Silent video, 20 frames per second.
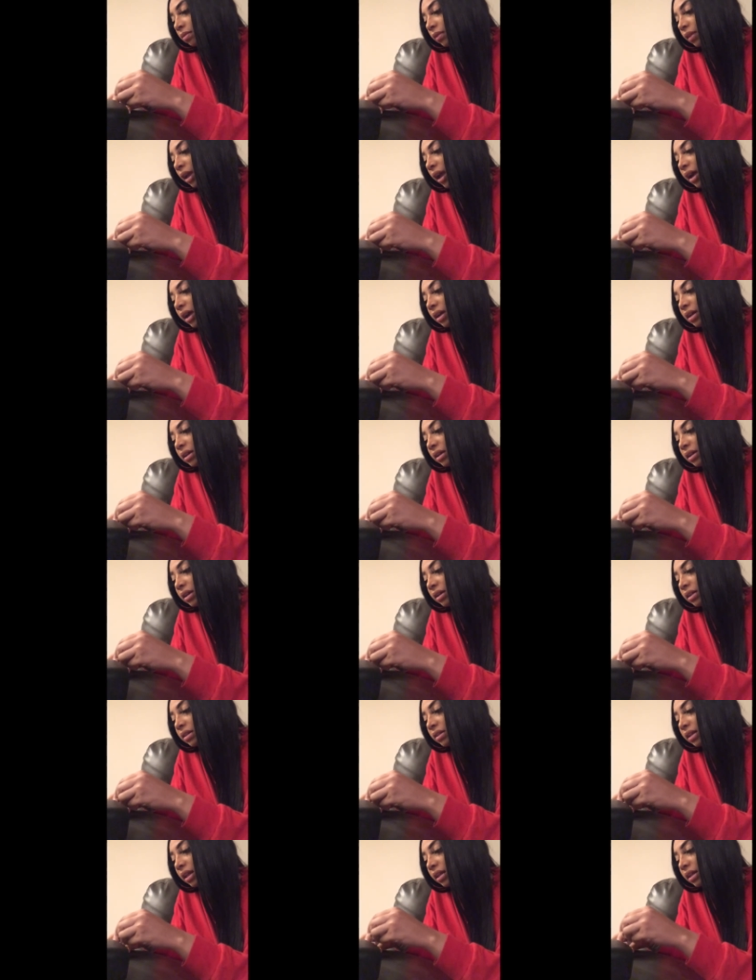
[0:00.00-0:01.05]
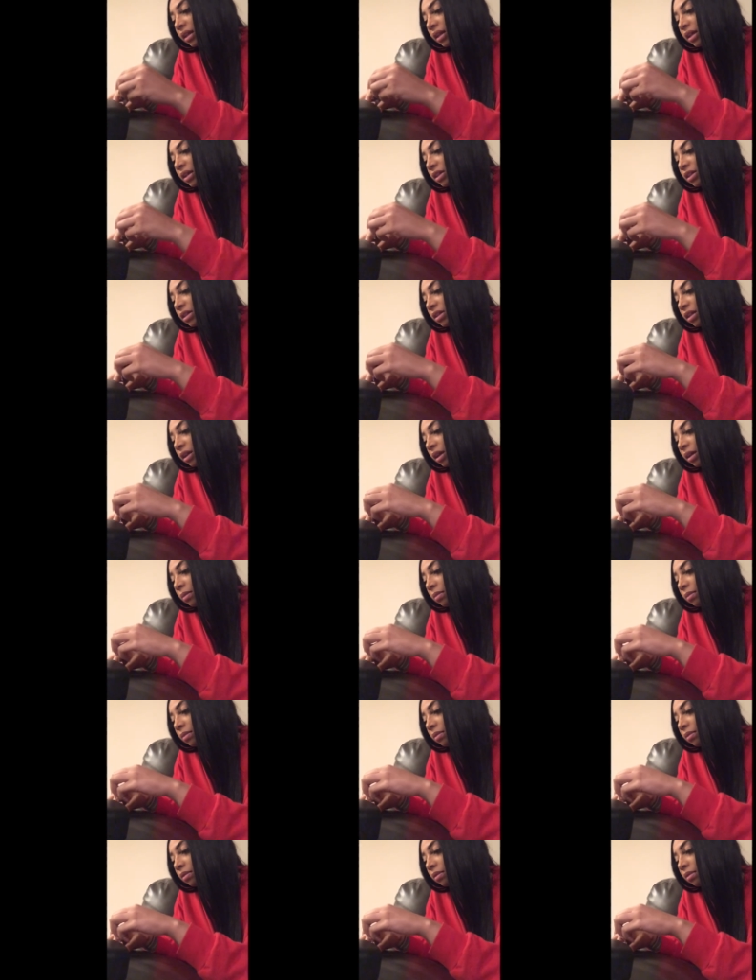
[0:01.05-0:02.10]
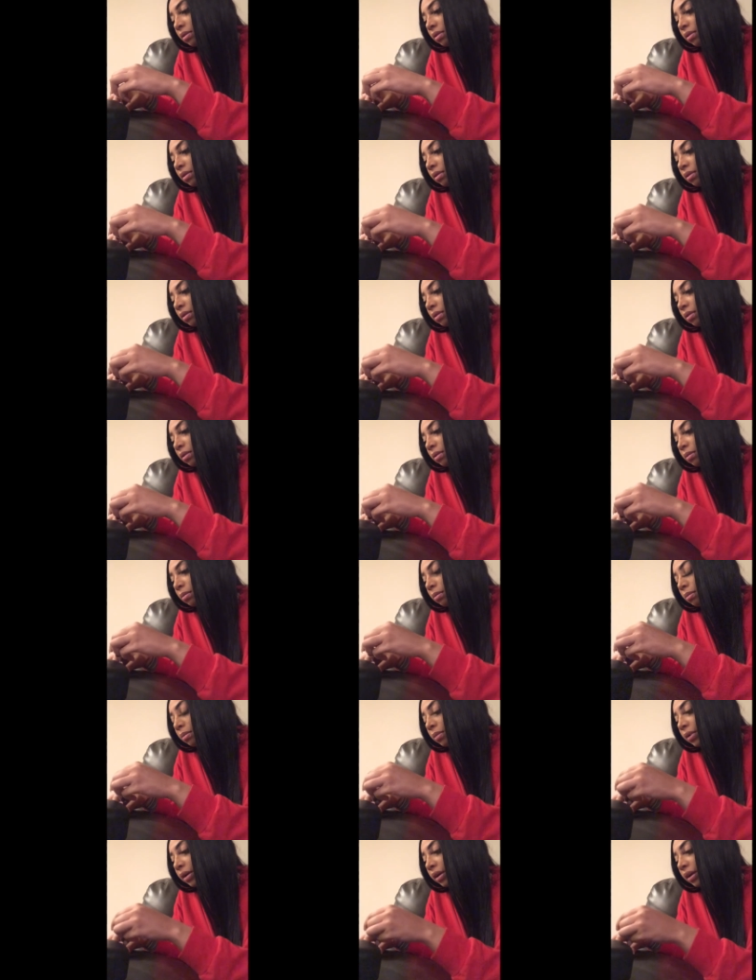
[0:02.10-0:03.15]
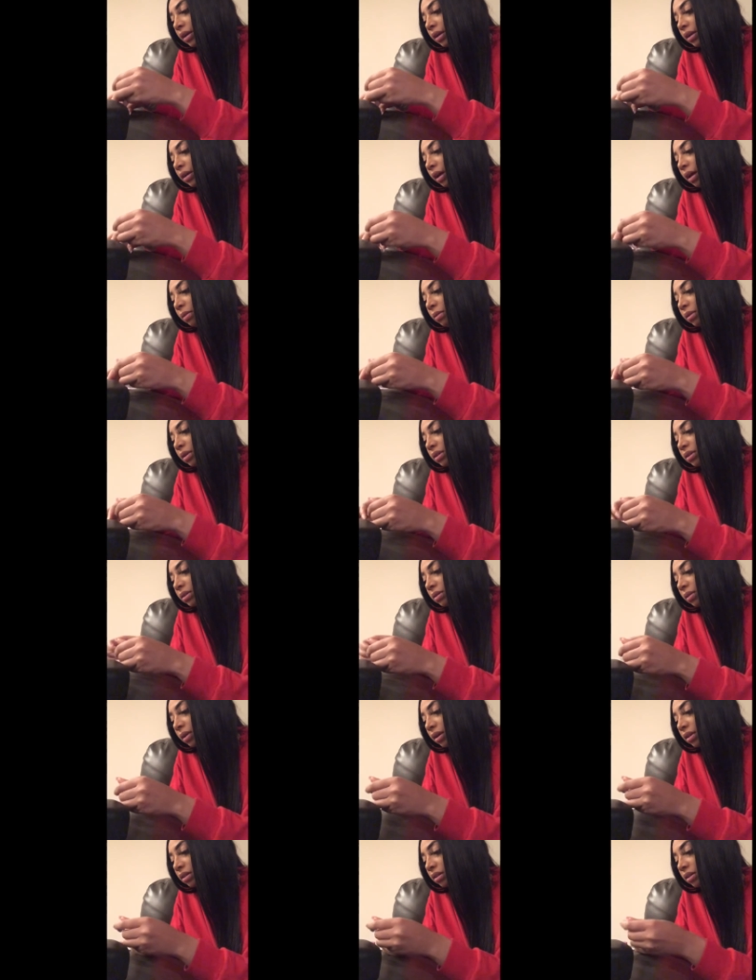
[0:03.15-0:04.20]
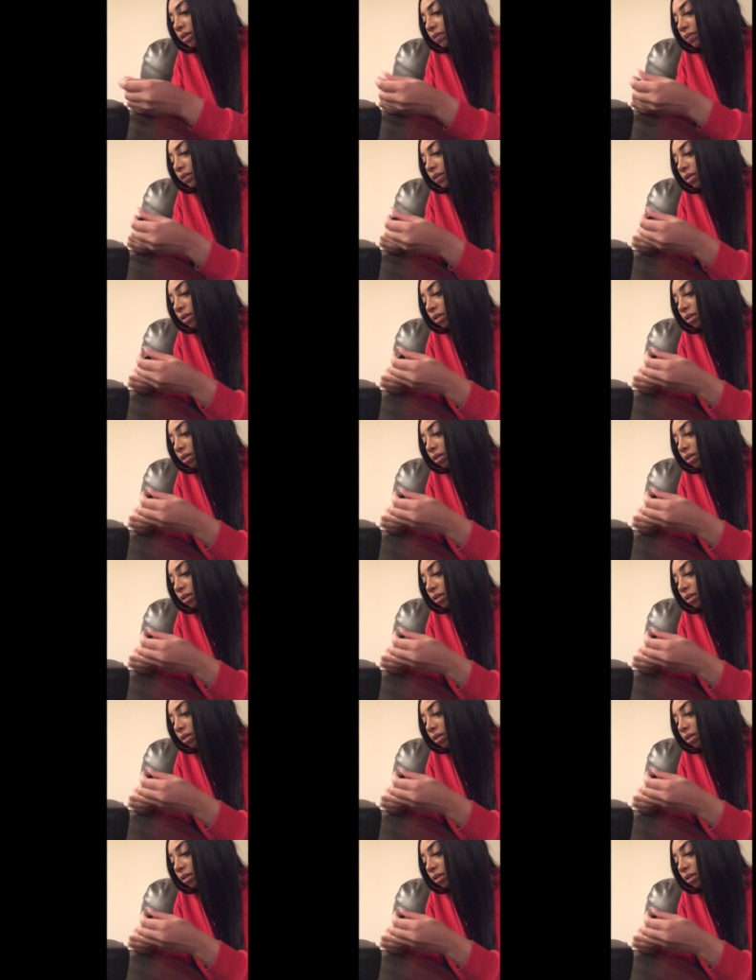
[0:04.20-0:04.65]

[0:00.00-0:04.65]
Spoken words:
I could have did this at the kitchen table, but I wanted to watch TV.